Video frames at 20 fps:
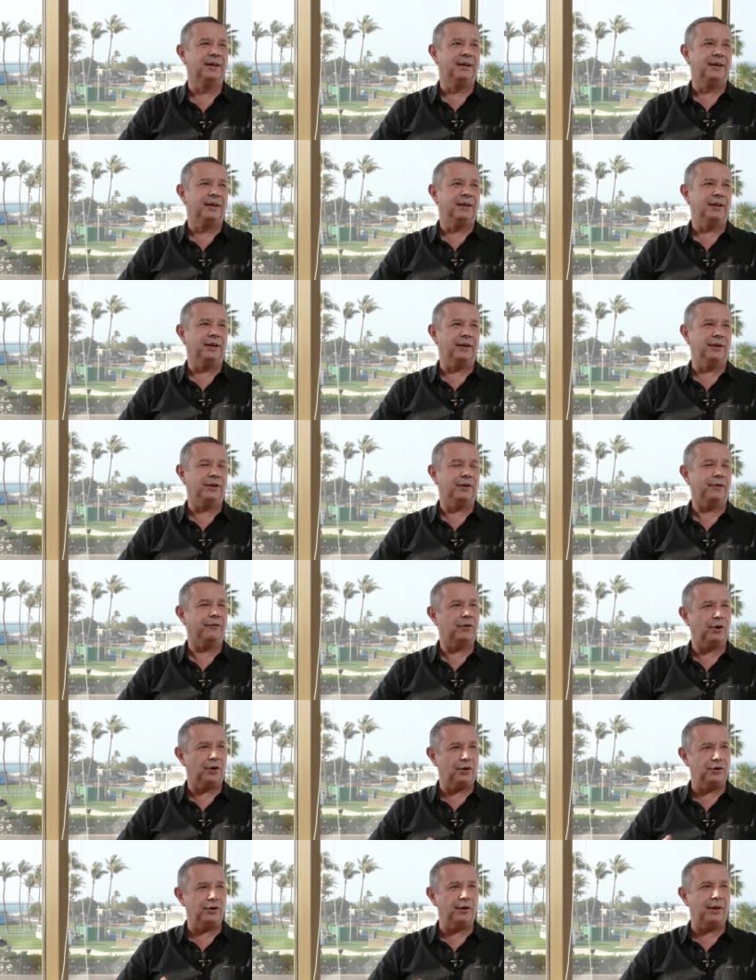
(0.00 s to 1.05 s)
You've got to
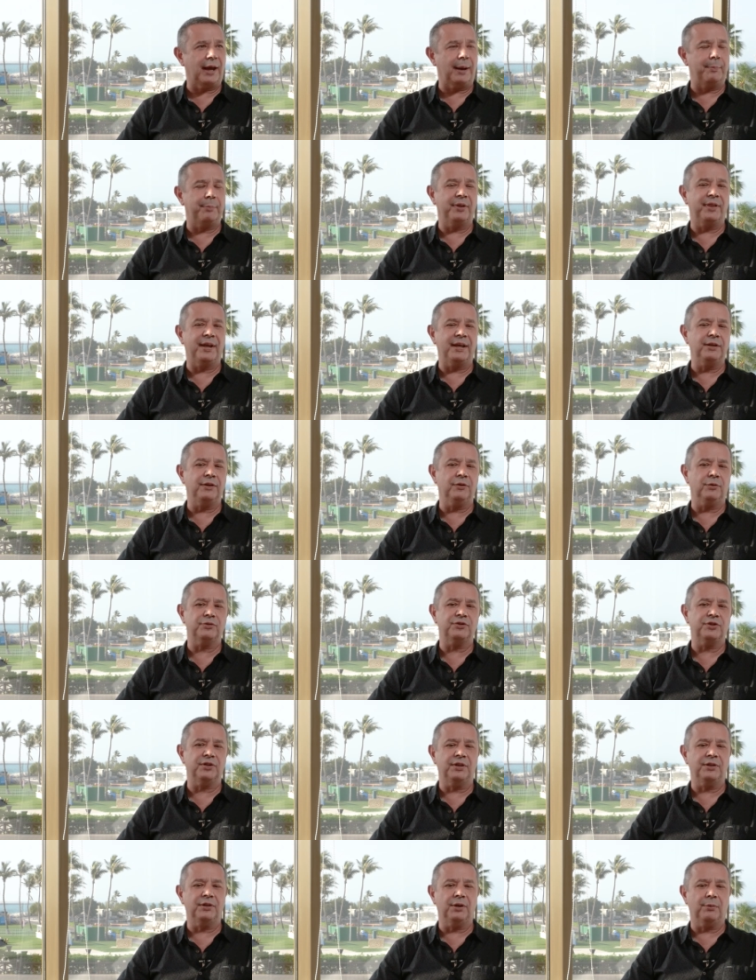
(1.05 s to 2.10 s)
do that. But then you
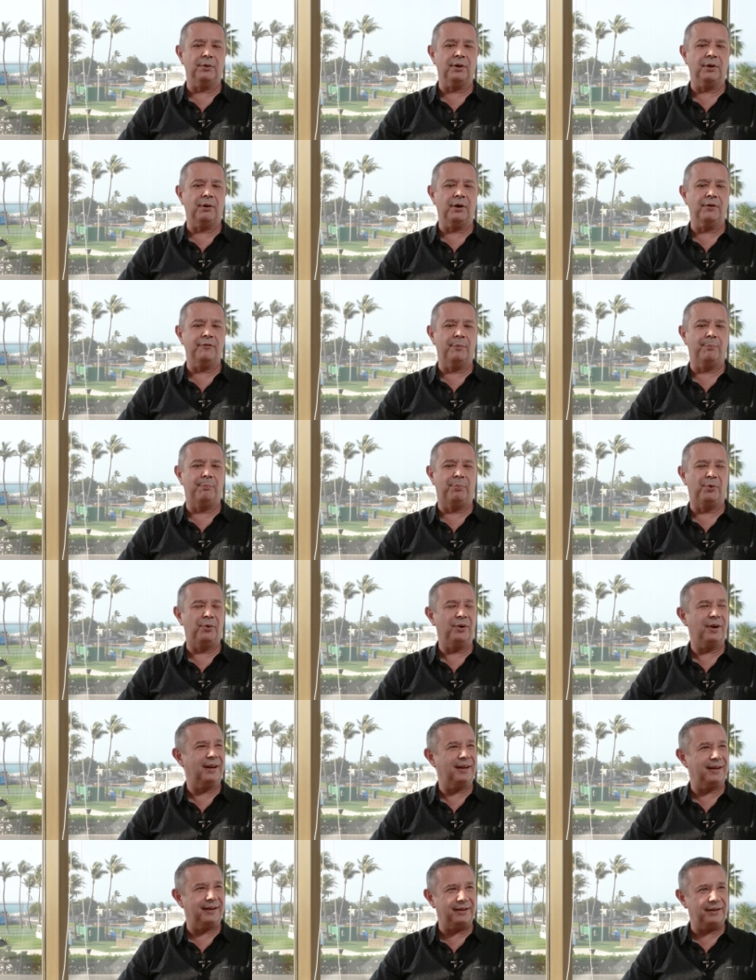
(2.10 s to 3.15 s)
don't want to
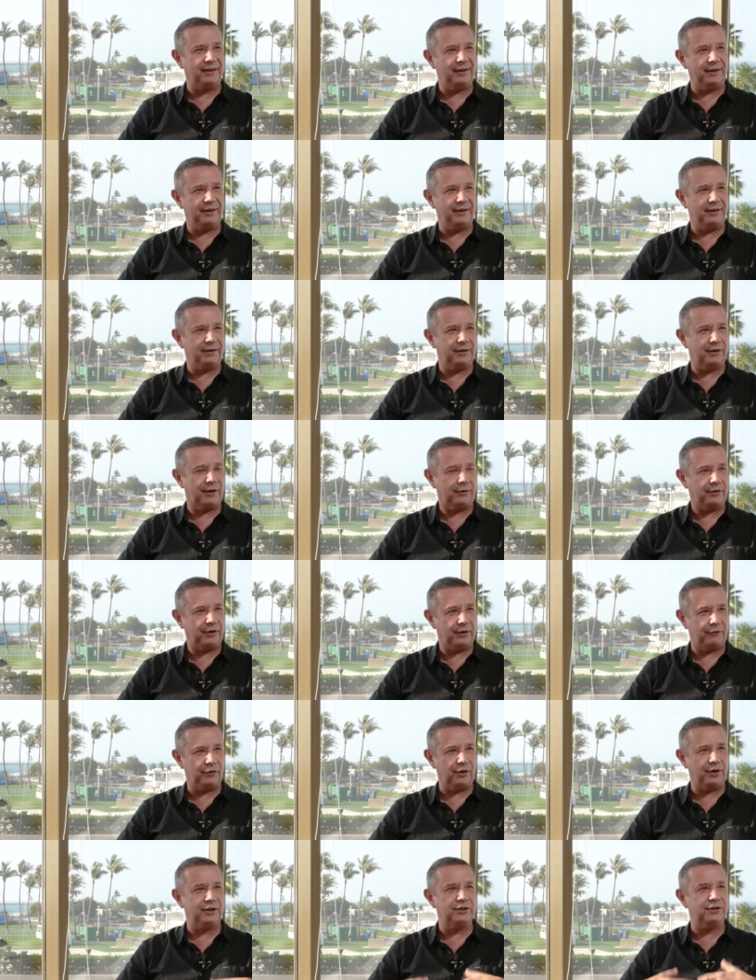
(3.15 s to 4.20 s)
overboil it. You've got
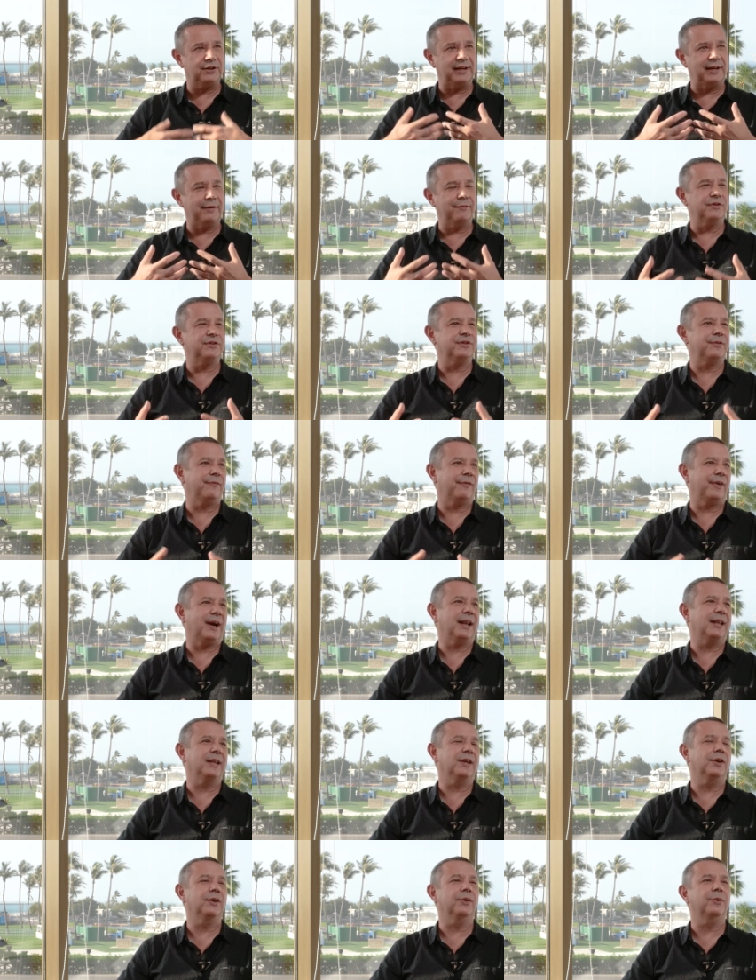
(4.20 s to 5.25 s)
to deliver some
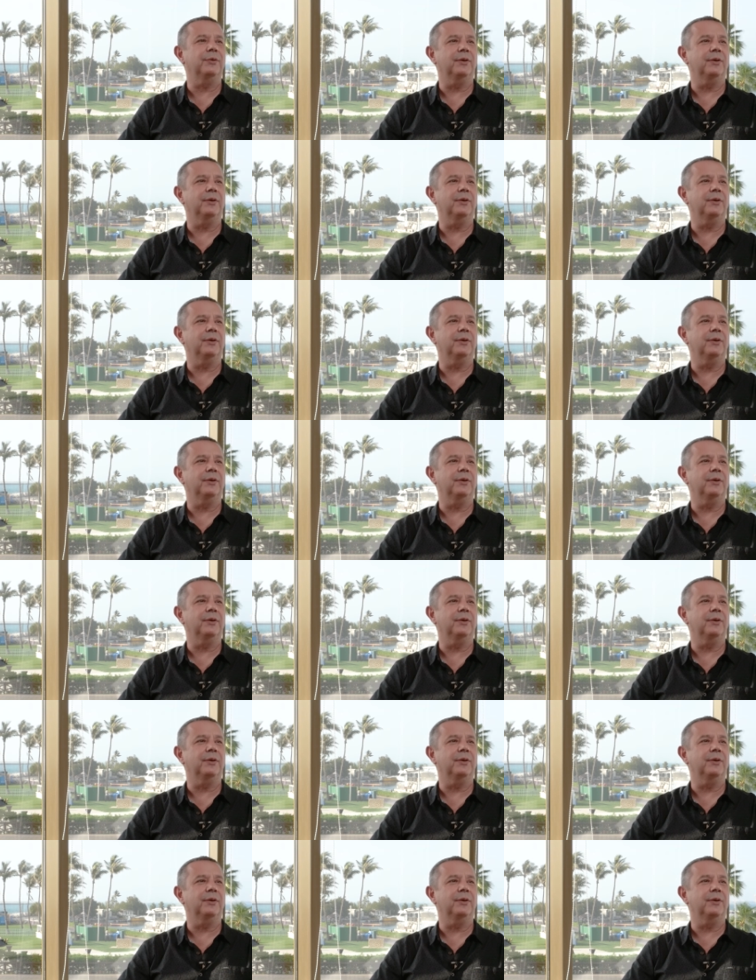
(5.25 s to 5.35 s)
value.